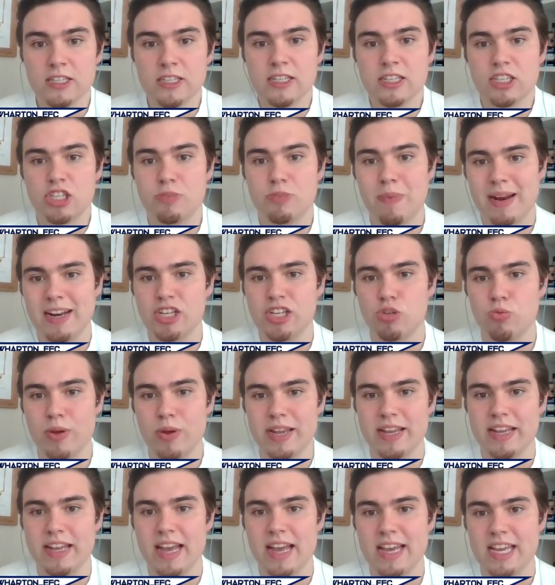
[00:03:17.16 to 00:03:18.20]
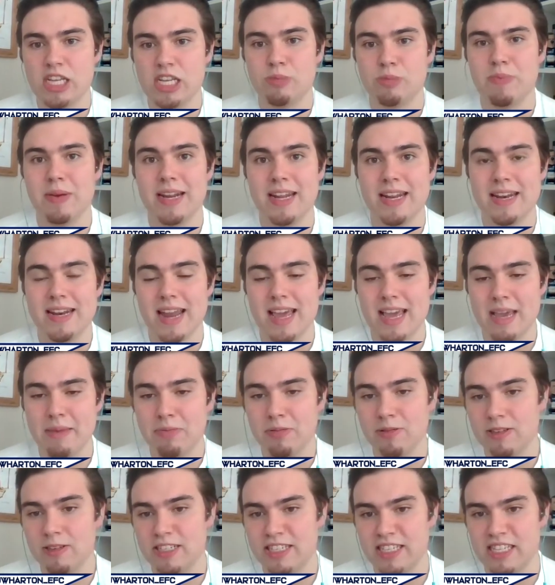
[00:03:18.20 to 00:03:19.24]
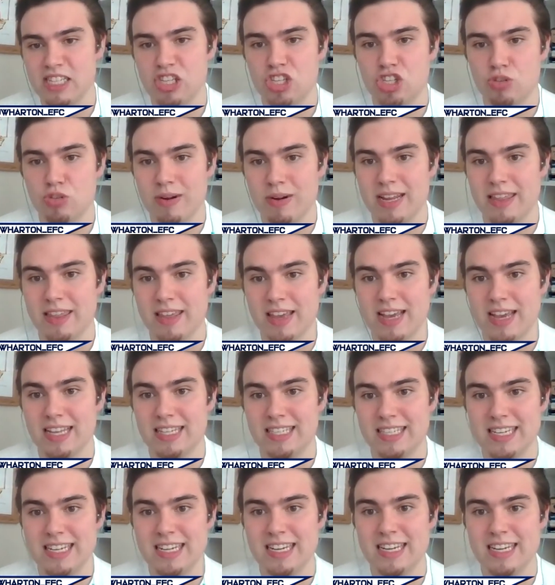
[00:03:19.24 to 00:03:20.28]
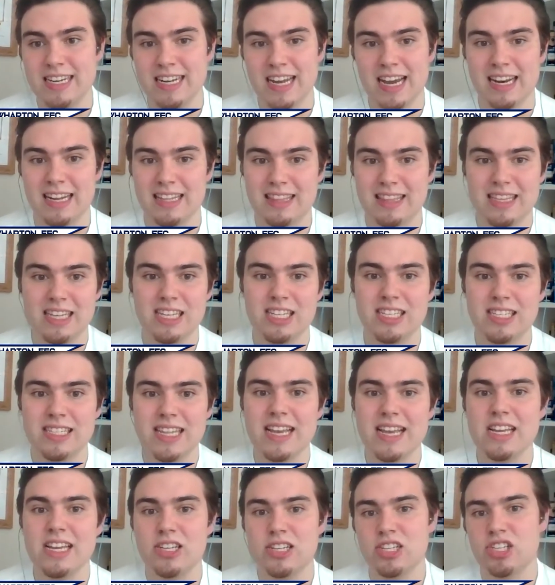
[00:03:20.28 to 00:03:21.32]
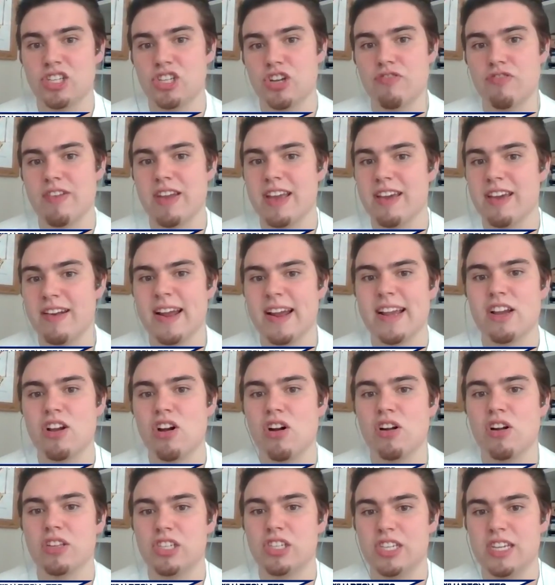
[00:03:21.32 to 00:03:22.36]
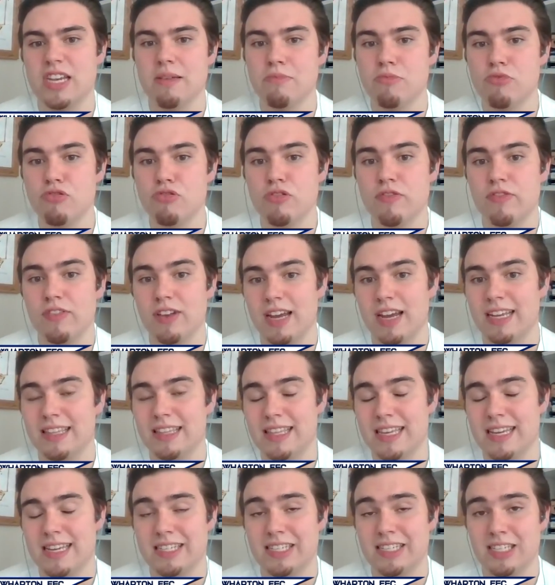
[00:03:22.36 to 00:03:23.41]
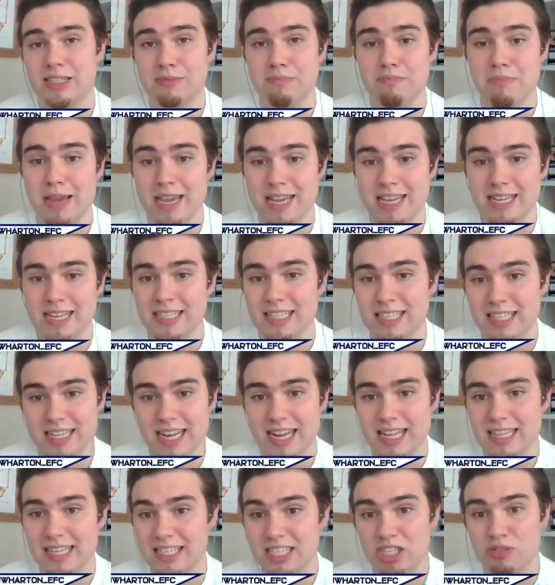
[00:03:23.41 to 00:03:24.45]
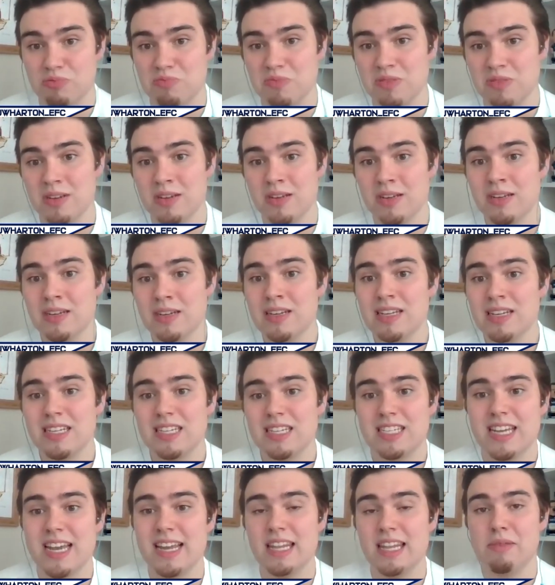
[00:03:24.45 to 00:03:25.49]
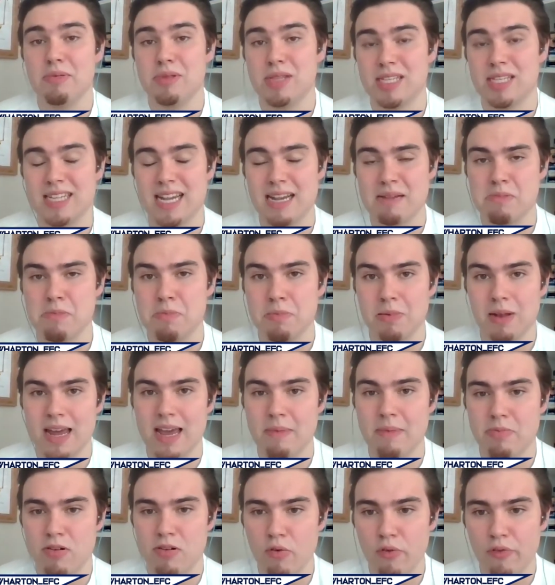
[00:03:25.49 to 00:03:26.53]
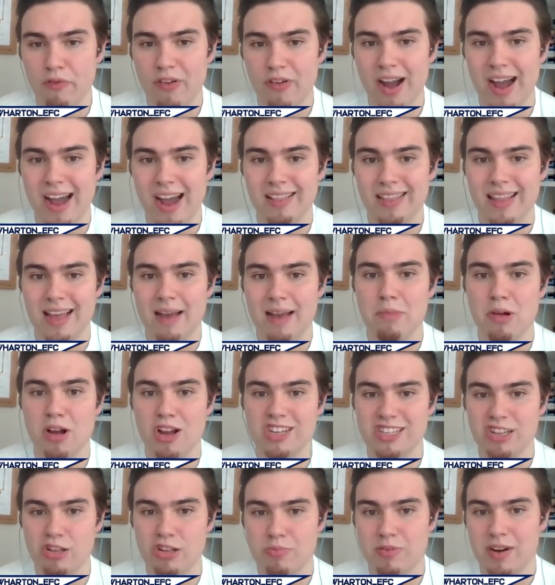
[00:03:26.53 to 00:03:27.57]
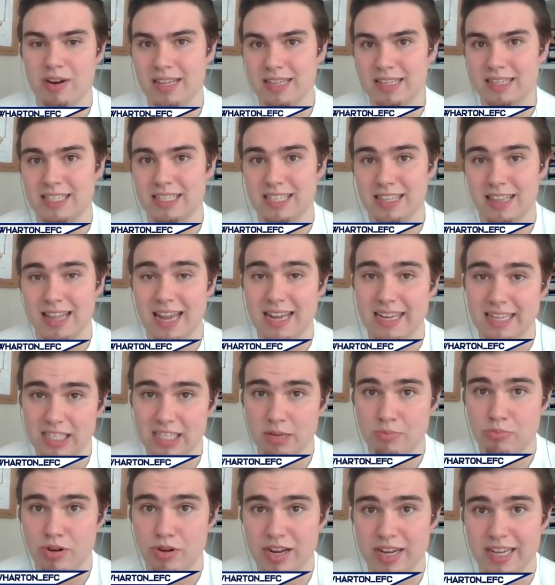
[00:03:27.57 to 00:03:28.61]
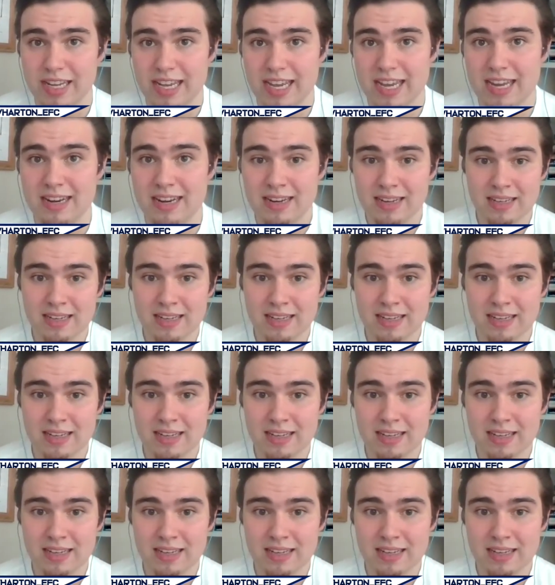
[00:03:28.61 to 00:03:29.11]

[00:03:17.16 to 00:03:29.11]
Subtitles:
Spanish winger. He's been in Naples since 2013, and at this stage in his career, I can't see a move like this making sense. Certainly the type of player profile that Marcel Brands likes to bring in.